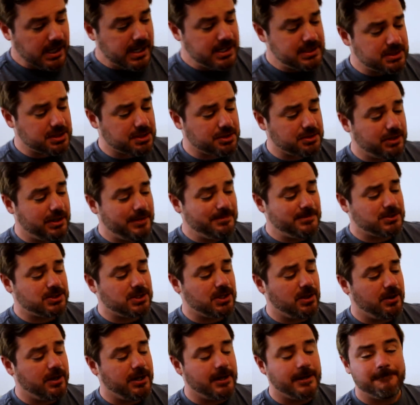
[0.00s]
it's a cream
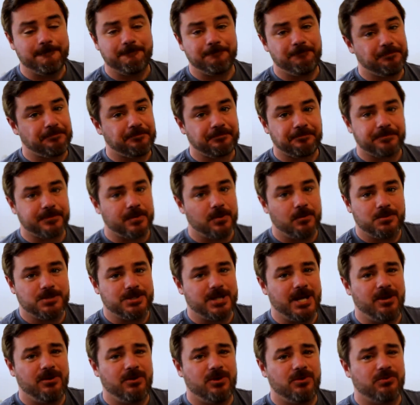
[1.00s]
soda,
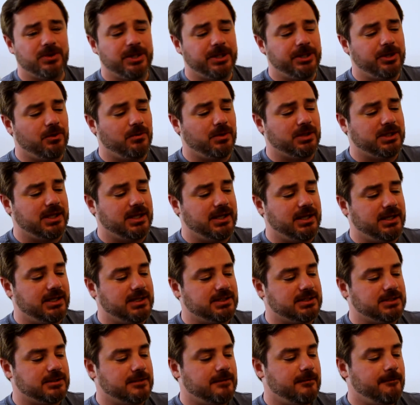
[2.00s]
which I don't really know what that
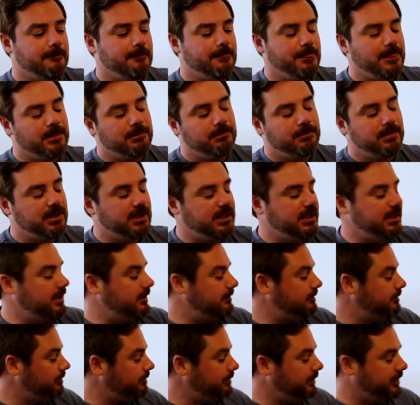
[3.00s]
is, but
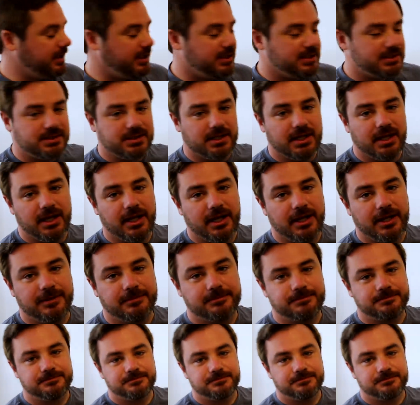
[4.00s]
it's uh,